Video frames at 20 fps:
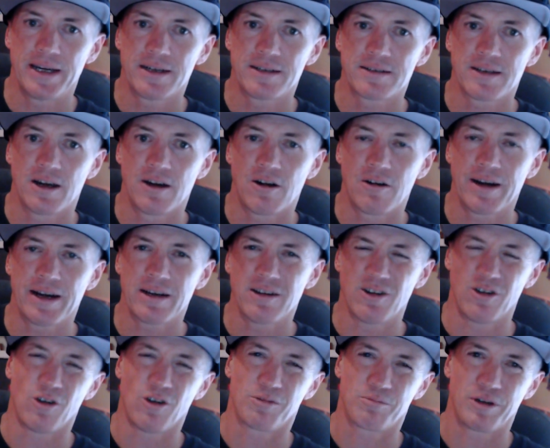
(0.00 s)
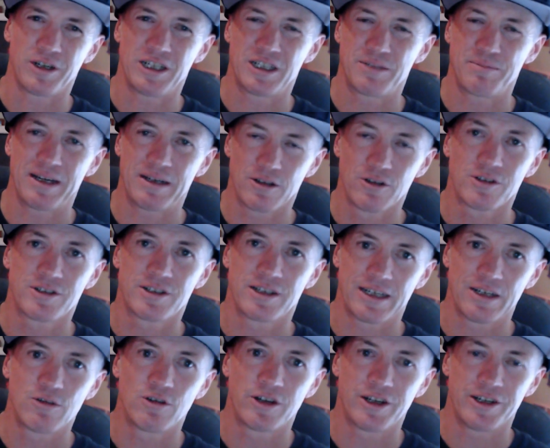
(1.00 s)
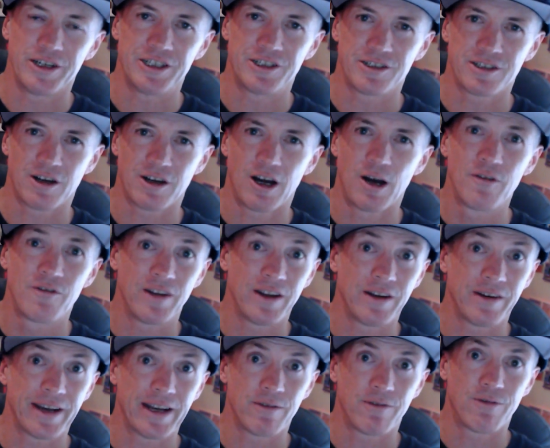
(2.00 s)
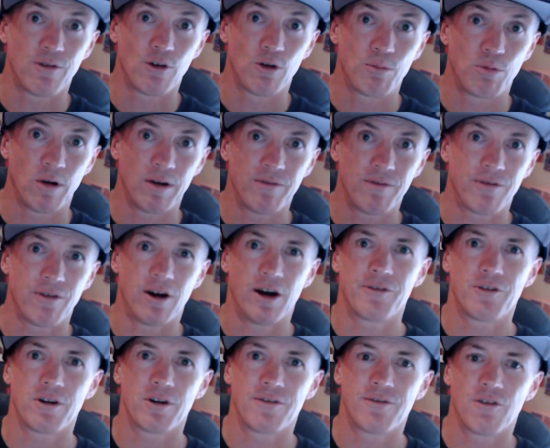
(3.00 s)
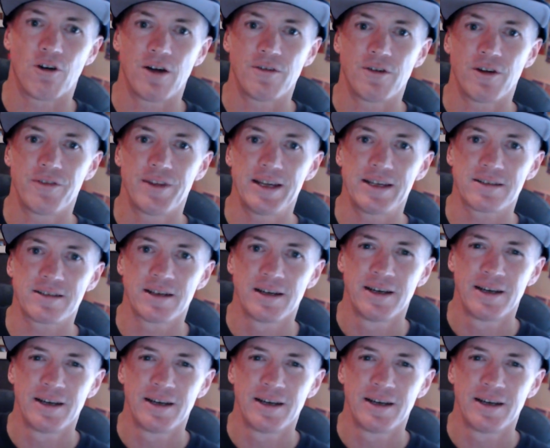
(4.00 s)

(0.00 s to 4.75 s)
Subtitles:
So not pretty schmick. It looks in good condition. So hopefully I can get a 4.5 to a 5 on this.